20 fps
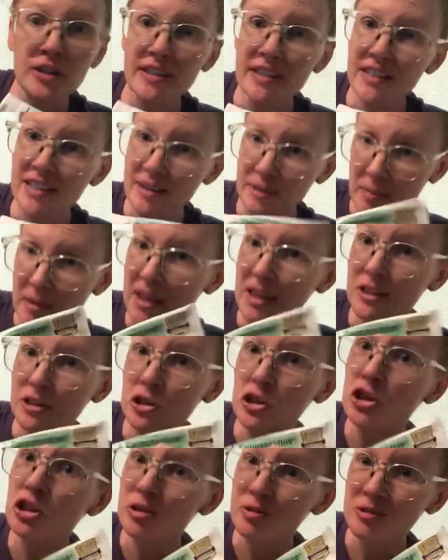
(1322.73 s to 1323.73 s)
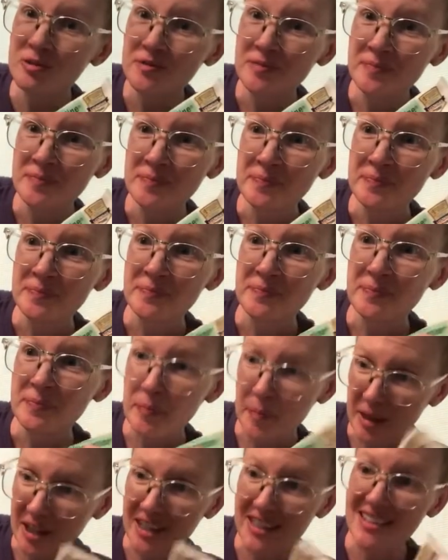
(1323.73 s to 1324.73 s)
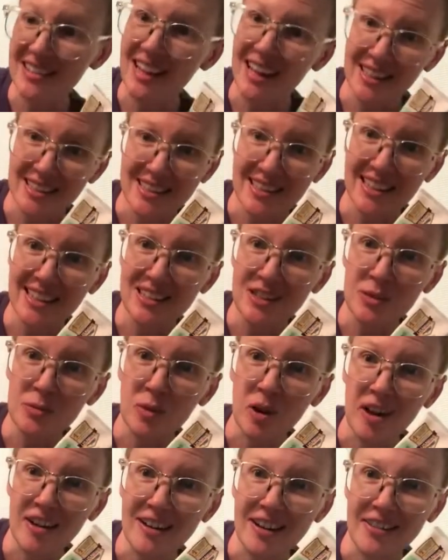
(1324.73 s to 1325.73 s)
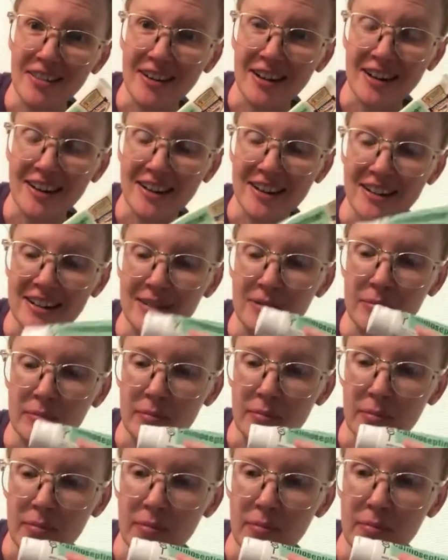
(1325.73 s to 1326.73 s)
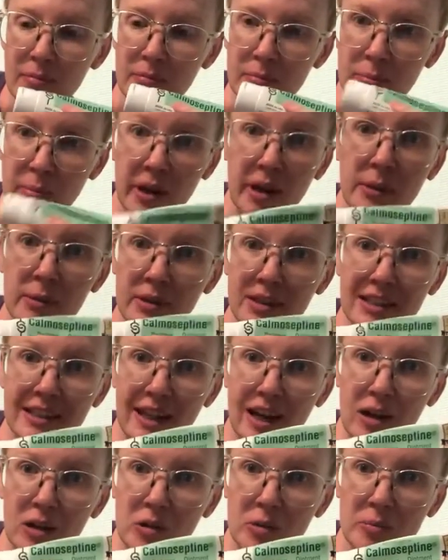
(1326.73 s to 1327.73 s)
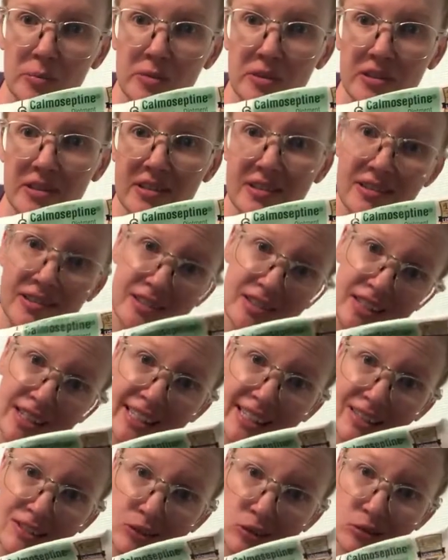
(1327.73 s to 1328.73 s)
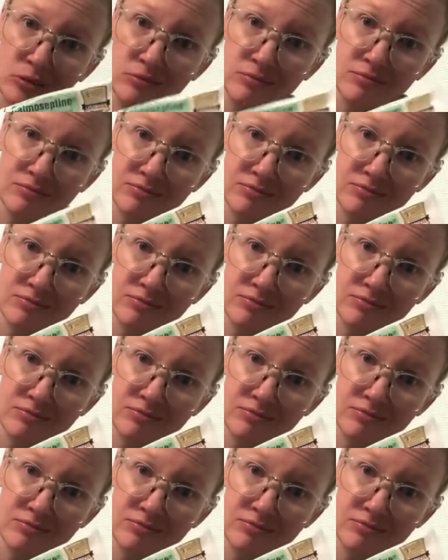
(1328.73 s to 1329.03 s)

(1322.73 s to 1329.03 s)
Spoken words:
a smidge because that skin is raw down there, but it really helps to heal.